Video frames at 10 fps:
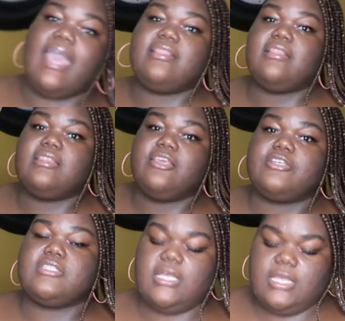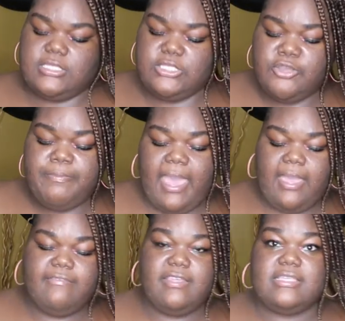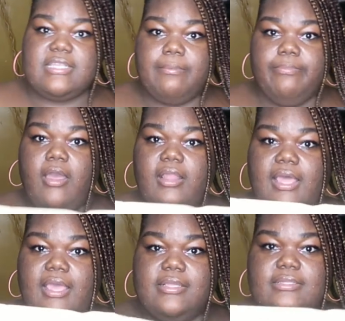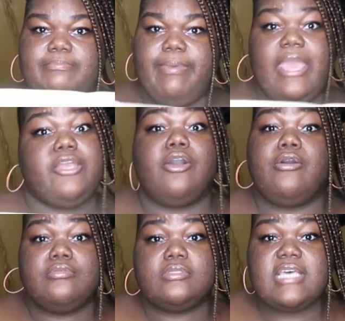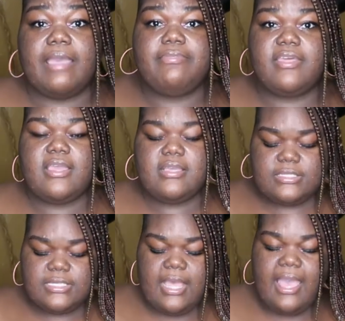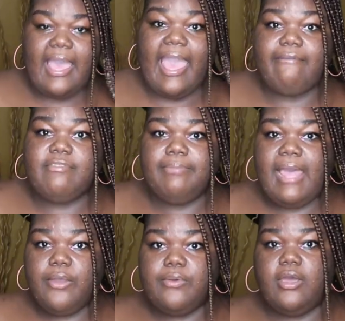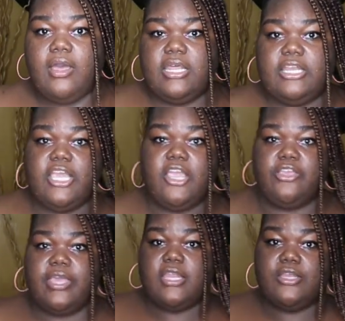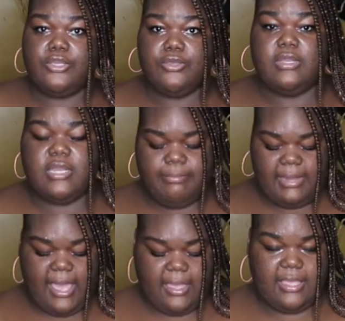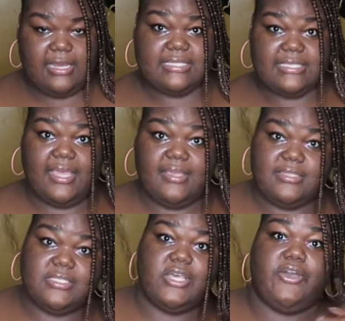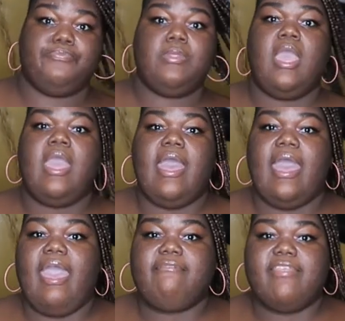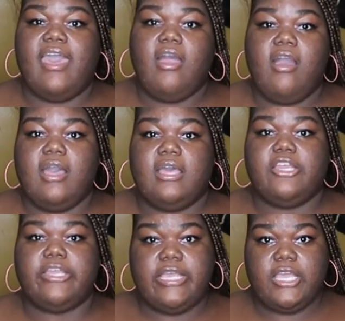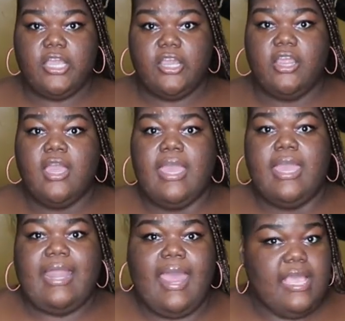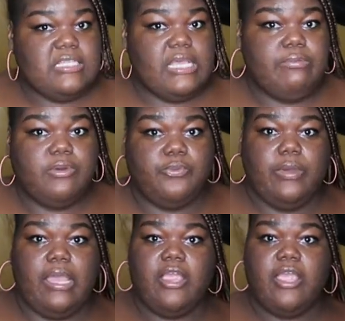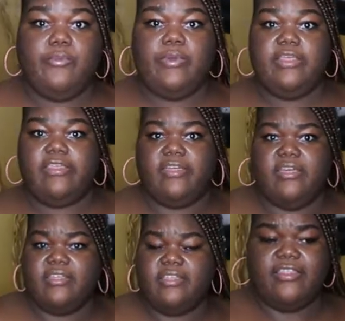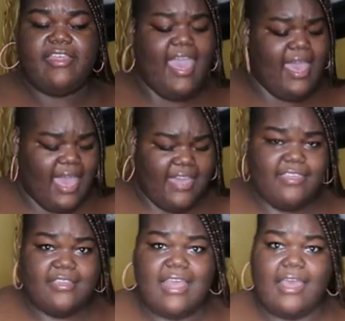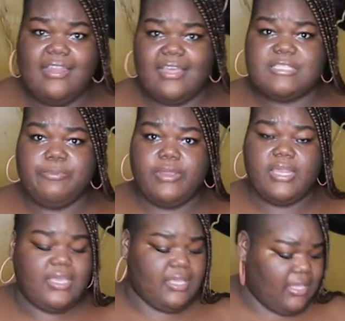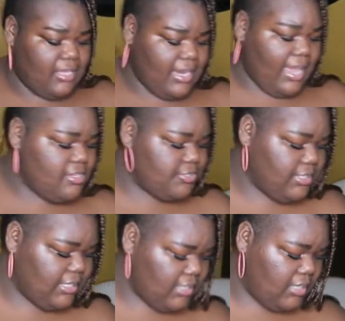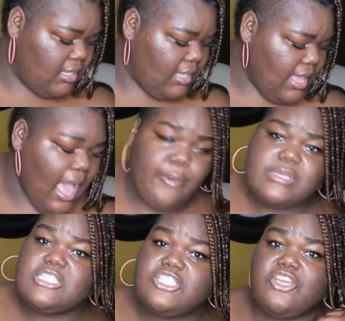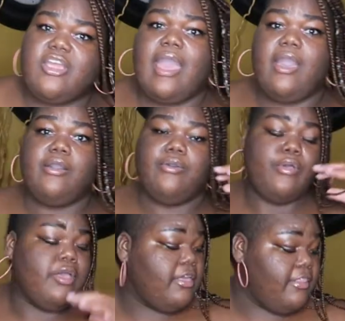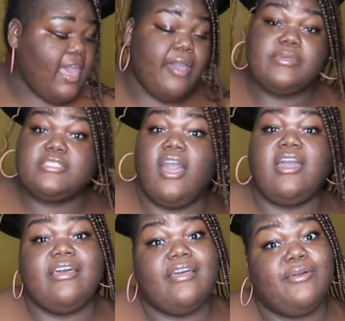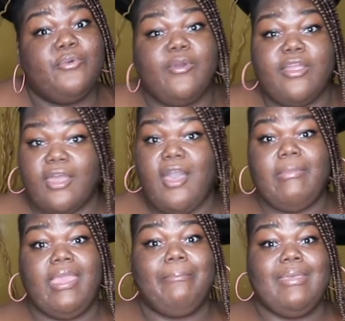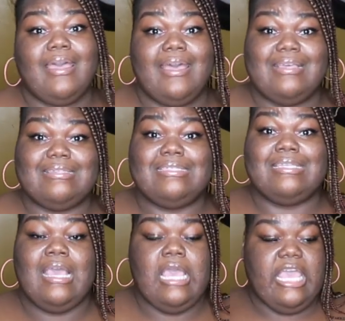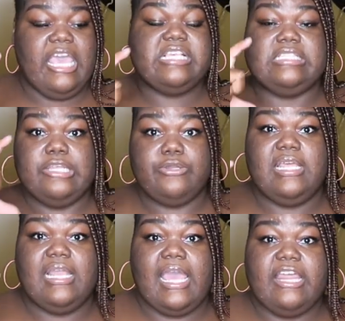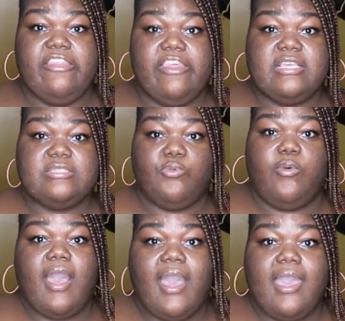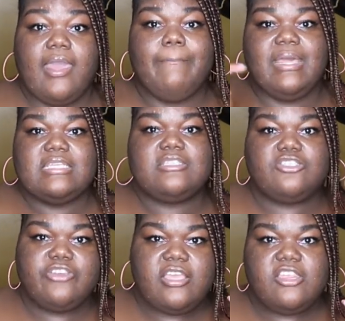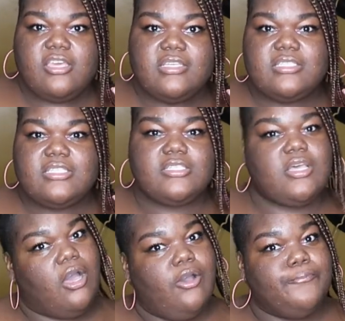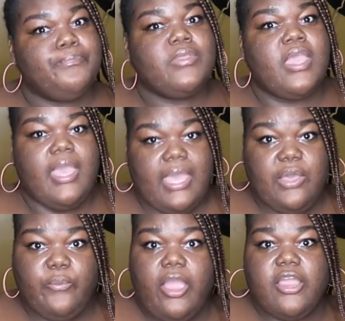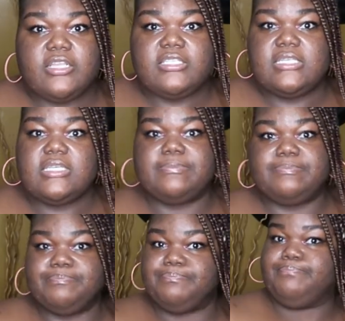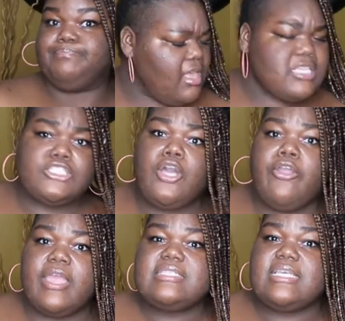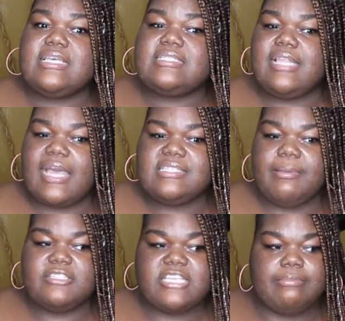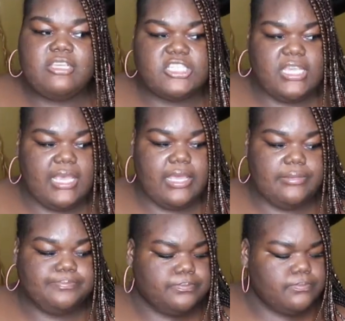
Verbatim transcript: got, there's a two pack of these like bralette bandeau type things. I have the black one on under here. You get a nude and a black in the set. So I have that on under here and I actually will wear it with that. I think that looks pretty good actually. I wasn't sure how that was gonna work on me because it's literally like this wide but it stretches. So it worked. It's so crazy because last time I shopped at Shein,